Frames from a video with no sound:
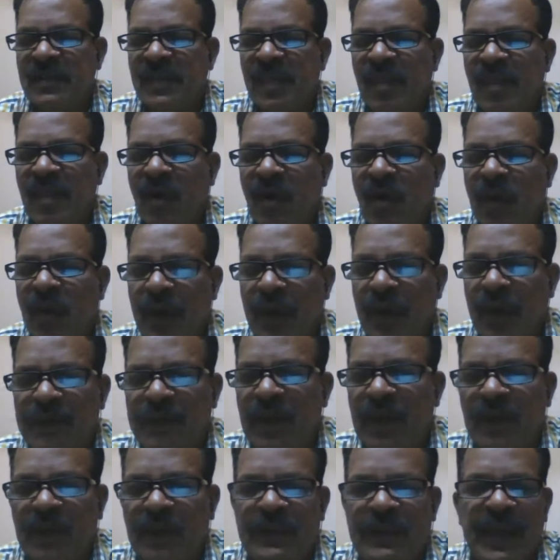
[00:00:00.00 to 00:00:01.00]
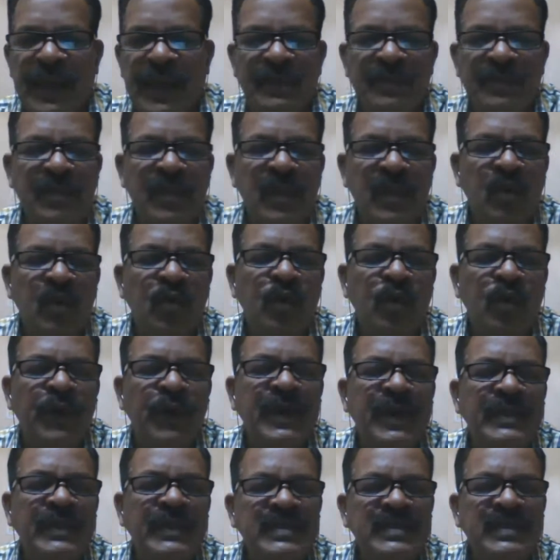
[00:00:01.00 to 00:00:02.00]
over a period of time, we can
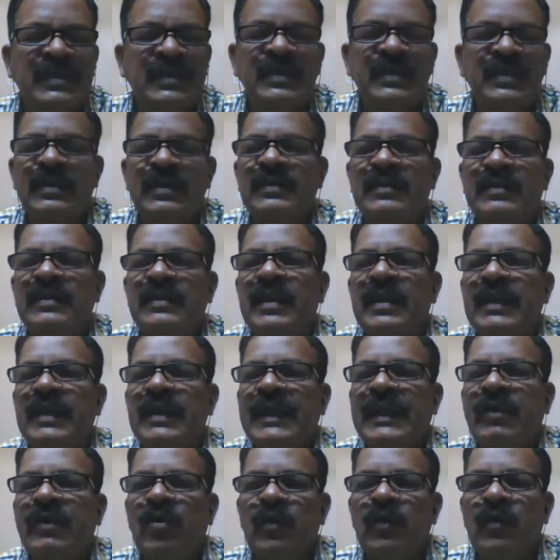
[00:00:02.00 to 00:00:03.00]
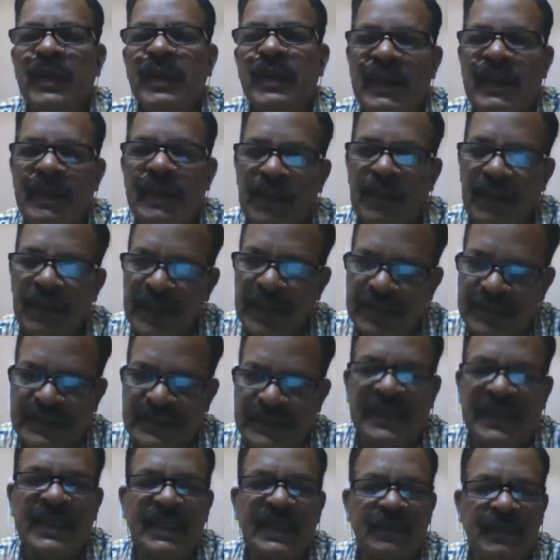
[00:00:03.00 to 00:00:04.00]
say that economic development is
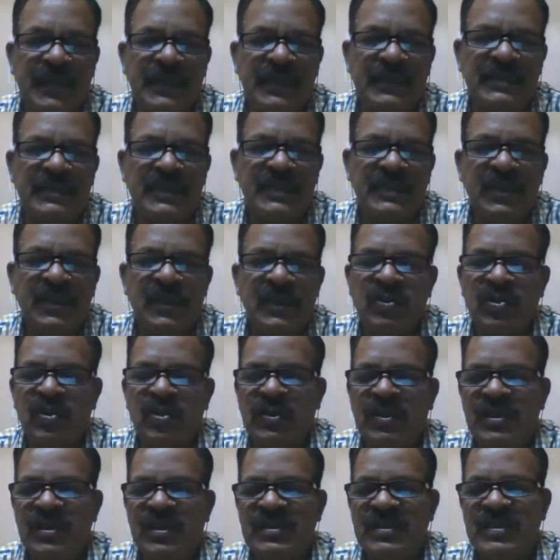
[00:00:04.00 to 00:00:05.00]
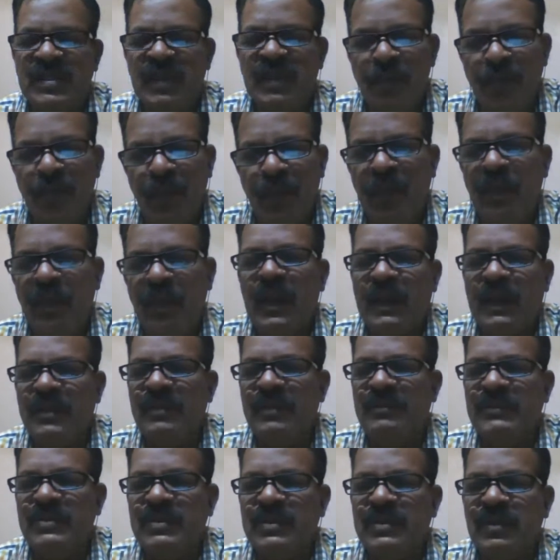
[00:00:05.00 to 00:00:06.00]
taking place. So there is a simple
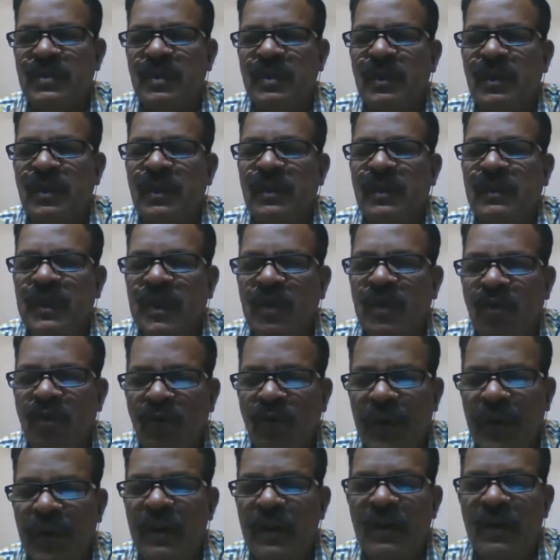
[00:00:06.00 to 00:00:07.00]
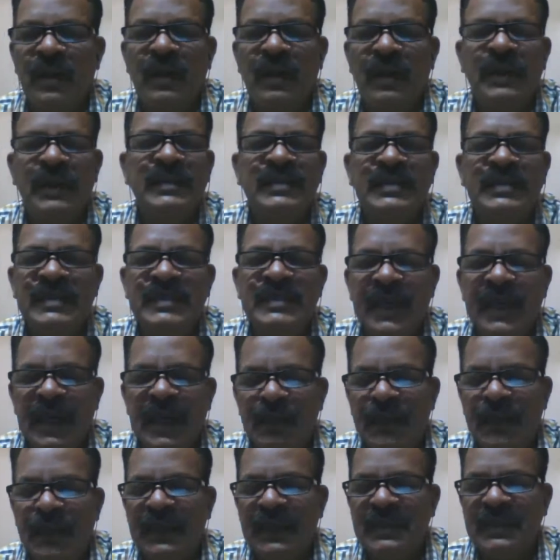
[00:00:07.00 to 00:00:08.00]
assumption that when
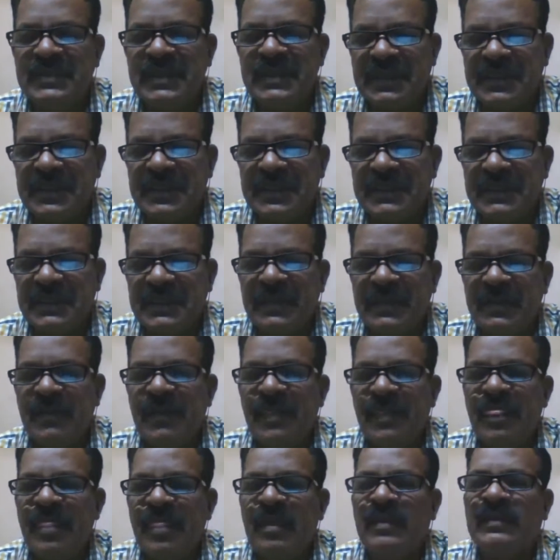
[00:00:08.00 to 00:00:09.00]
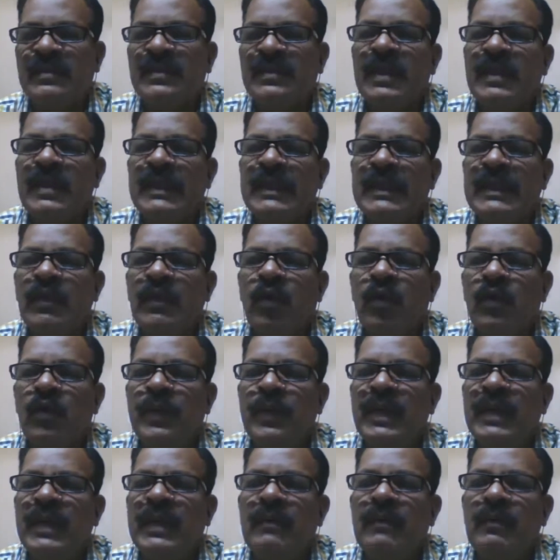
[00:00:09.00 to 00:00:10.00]
GNP is increasing, that
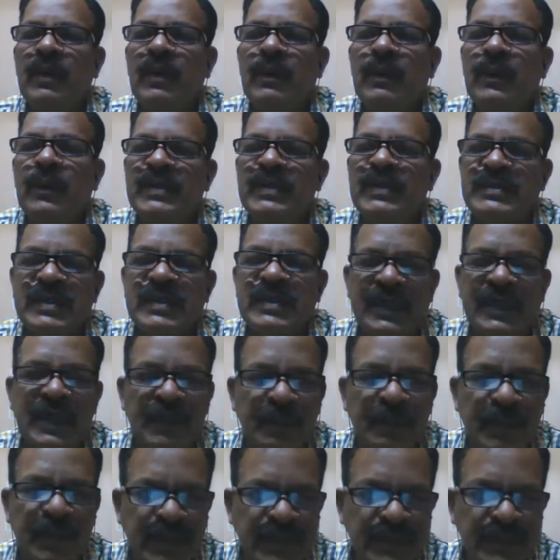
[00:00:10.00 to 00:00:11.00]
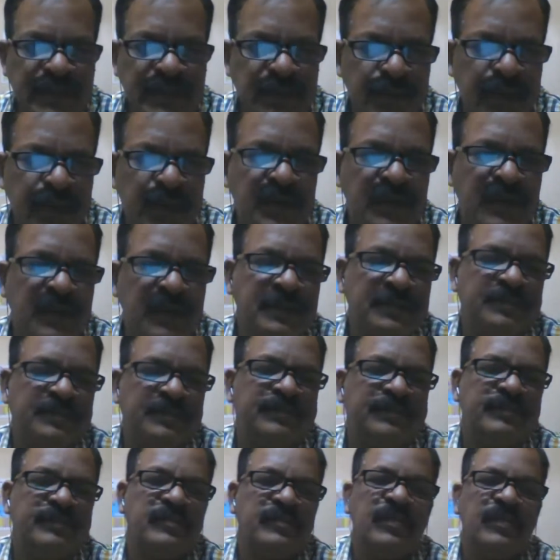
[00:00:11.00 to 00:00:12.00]
economic development is taking place. But
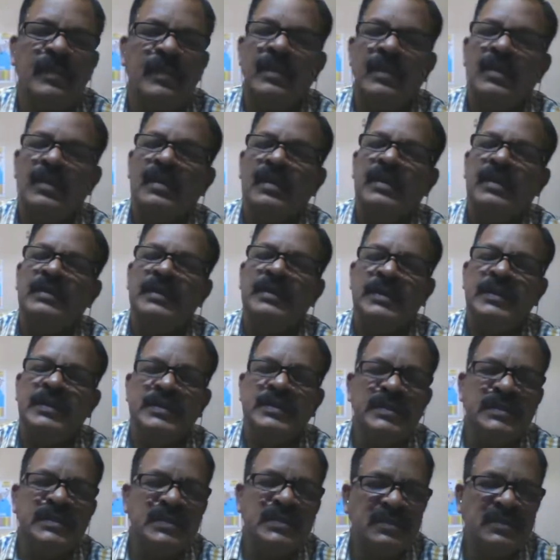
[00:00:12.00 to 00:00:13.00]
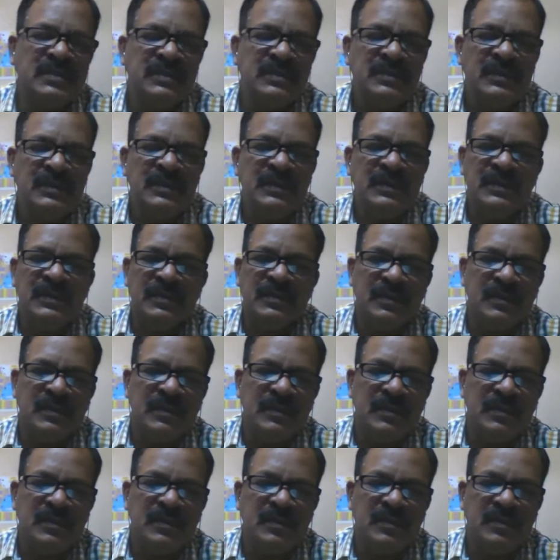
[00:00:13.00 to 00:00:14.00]
this is,
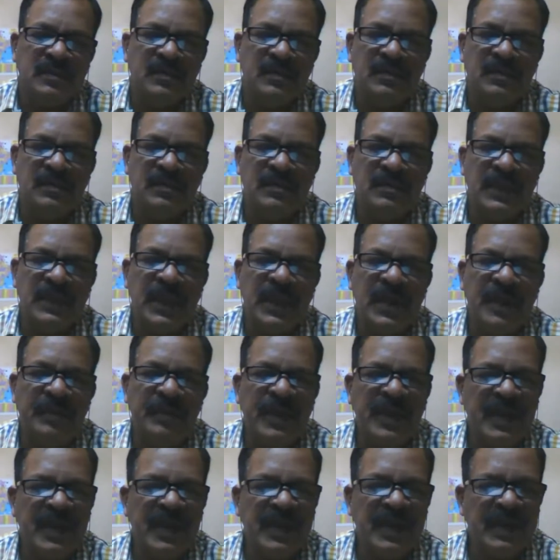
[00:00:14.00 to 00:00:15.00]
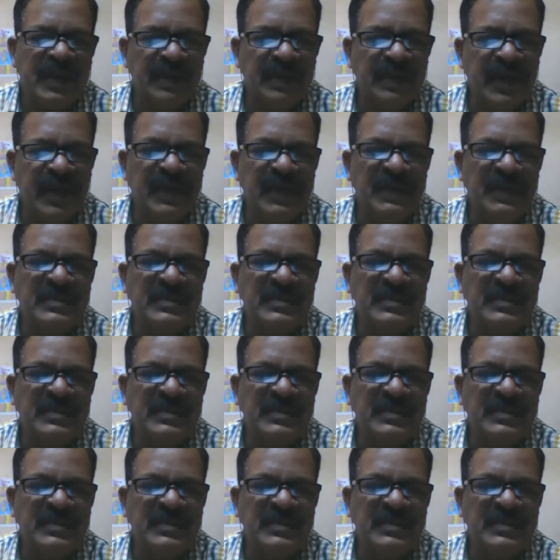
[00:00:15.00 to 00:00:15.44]
uh, there are many demerits